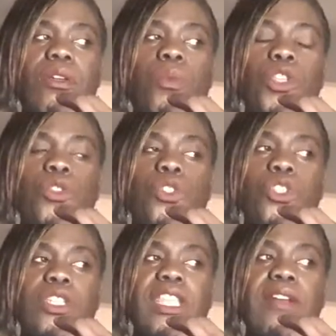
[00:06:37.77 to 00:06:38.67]
when you
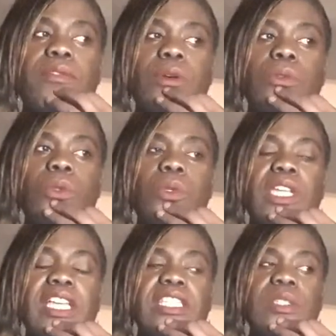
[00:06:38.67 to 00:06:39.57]
took that role
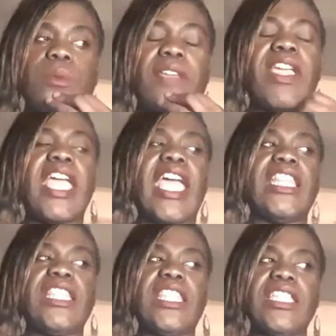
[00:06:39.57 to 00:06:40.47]
on as his wife,
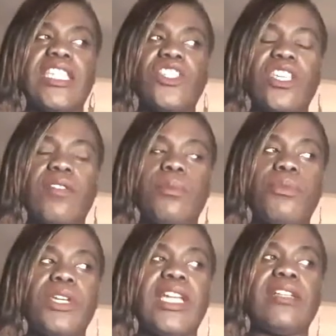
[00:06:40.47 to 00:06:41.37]
and the things that Sharon
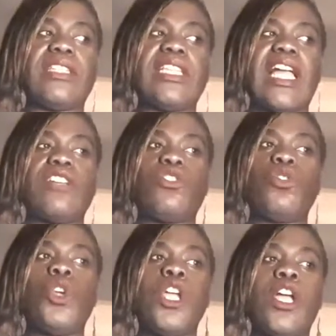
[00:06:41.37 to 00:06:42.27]
pointed out, that how you